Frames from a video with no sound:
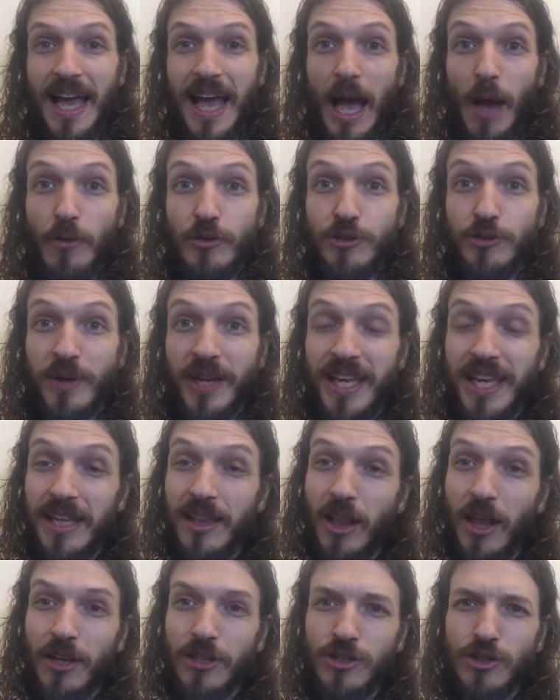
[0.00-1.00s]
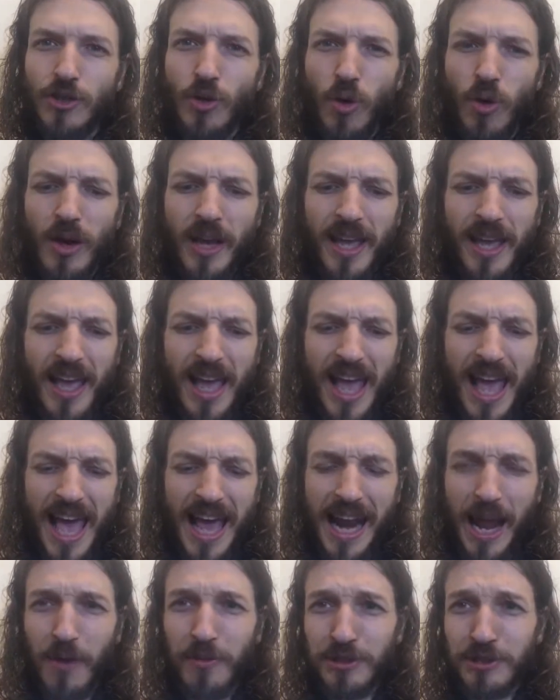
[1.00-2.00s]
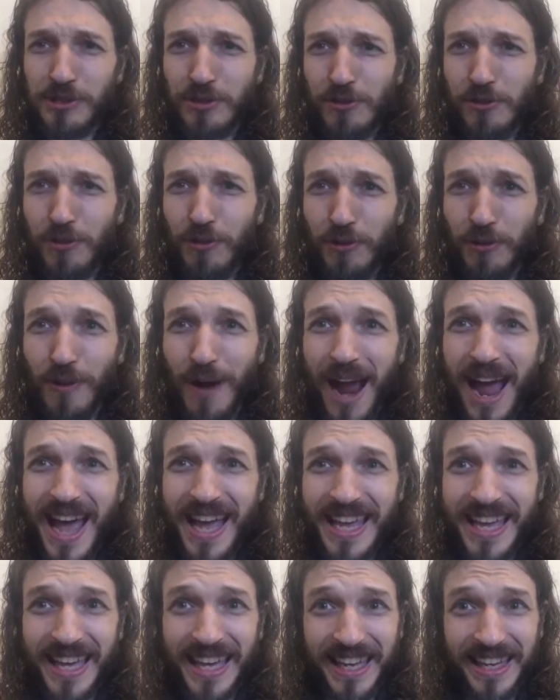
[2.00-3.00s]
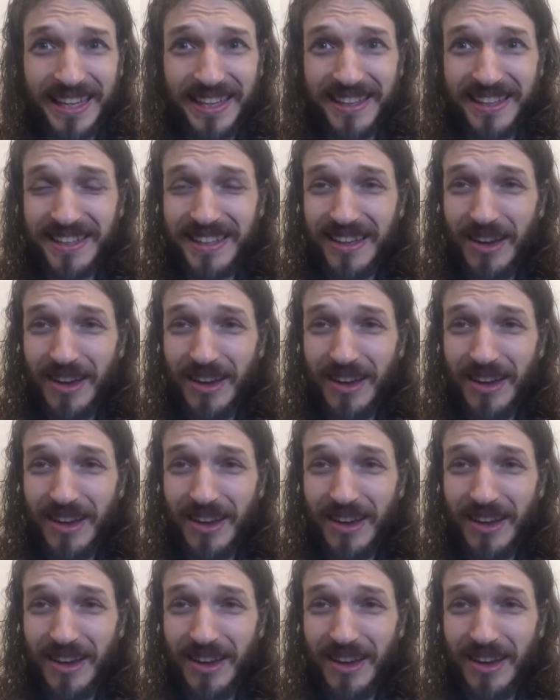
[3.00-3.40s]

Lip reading: I was drinking a lot of soy and I was crying